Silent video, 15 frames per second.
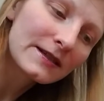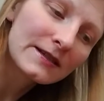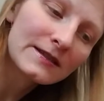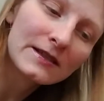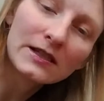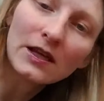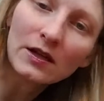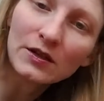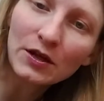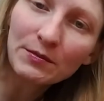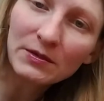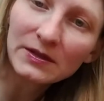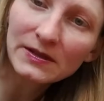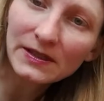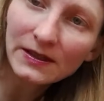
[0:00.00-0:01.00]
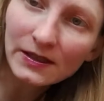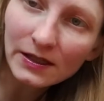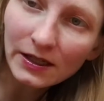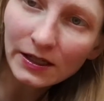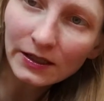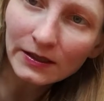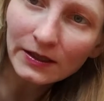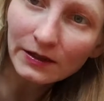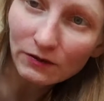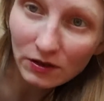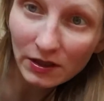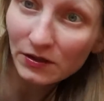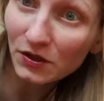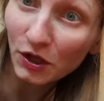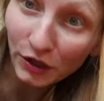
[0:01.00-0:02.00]
I see droplets at the end. I have to
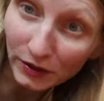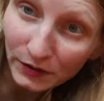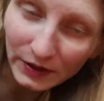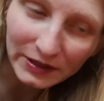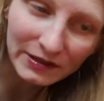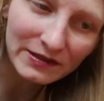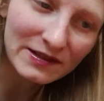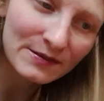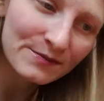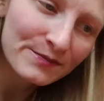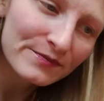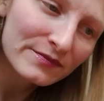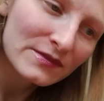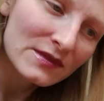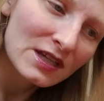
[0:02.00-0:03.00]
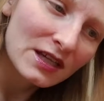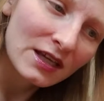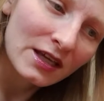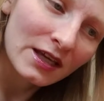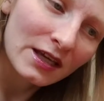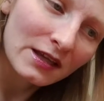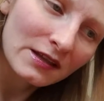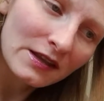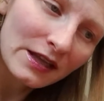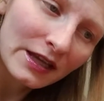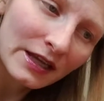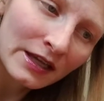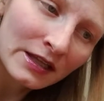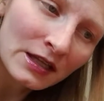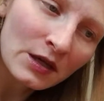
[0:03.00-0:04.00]
answer all these questions. And
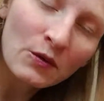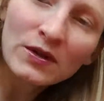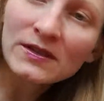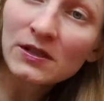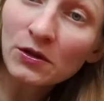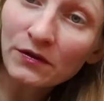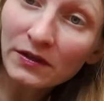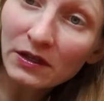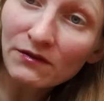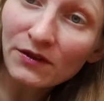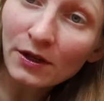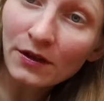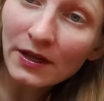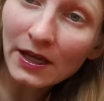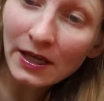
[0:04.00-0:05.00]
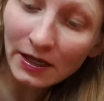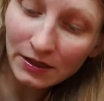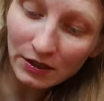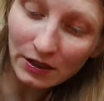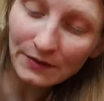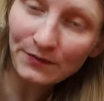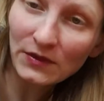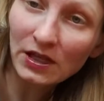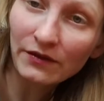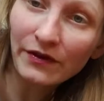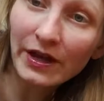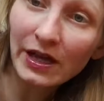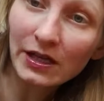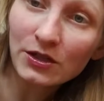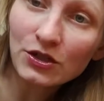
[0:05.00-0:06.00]
then it wants to know if it can fill the cannula. If
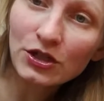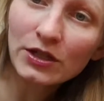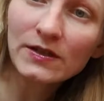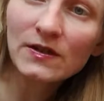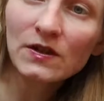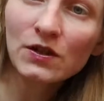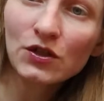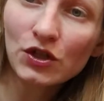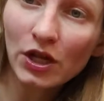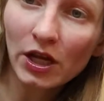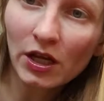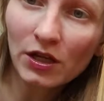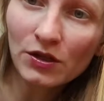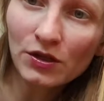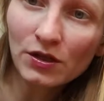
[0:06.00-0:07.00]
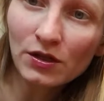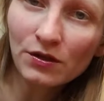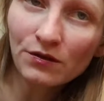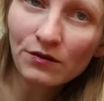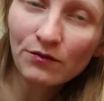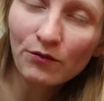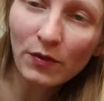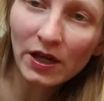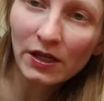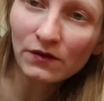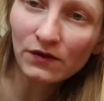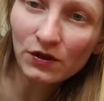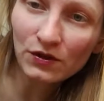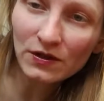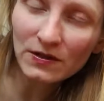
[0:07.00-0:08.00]
I had just changed my
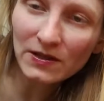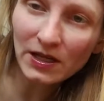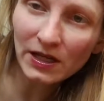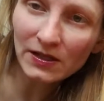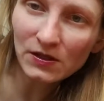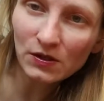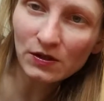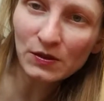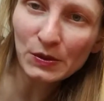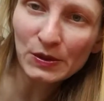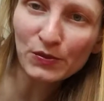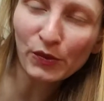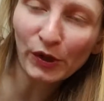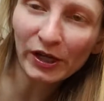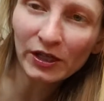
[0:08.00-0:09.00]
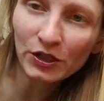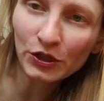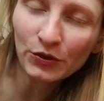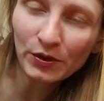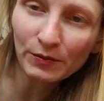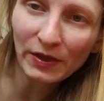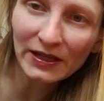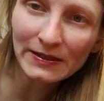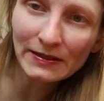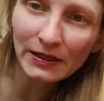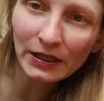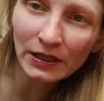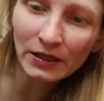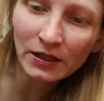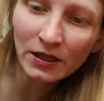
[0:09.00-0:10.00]
infusion site, so this was brand new in my
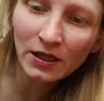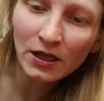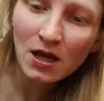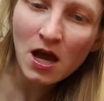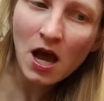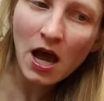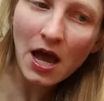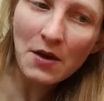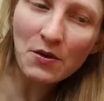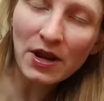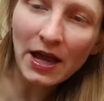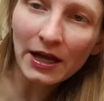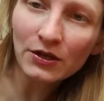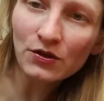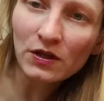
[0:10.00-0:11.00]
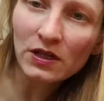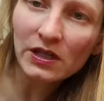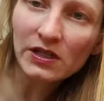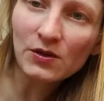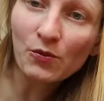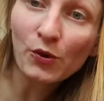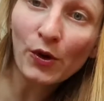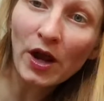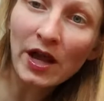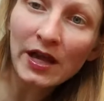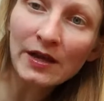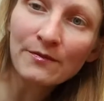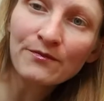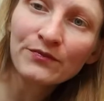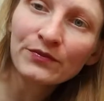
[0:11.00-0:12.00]
skin, I would actually need to
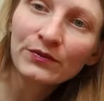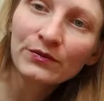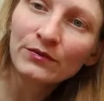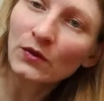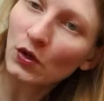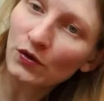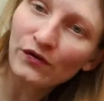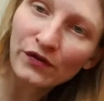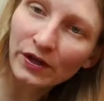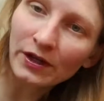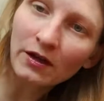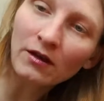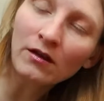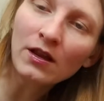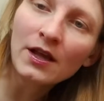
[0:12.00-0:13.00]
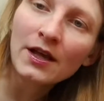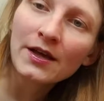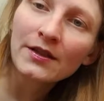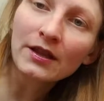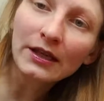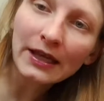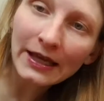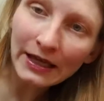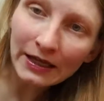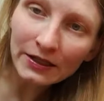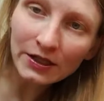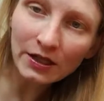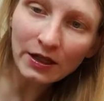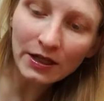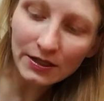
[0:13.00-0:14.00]
prime or fill the
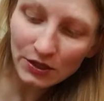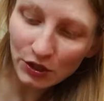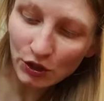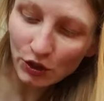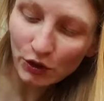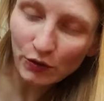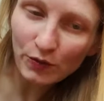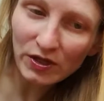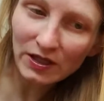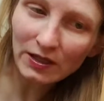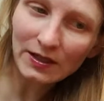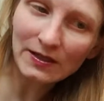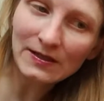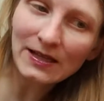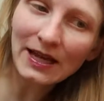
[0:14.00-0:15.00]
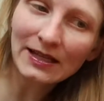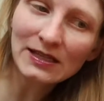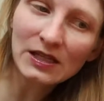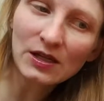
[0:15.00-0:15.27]
cannula too, because that's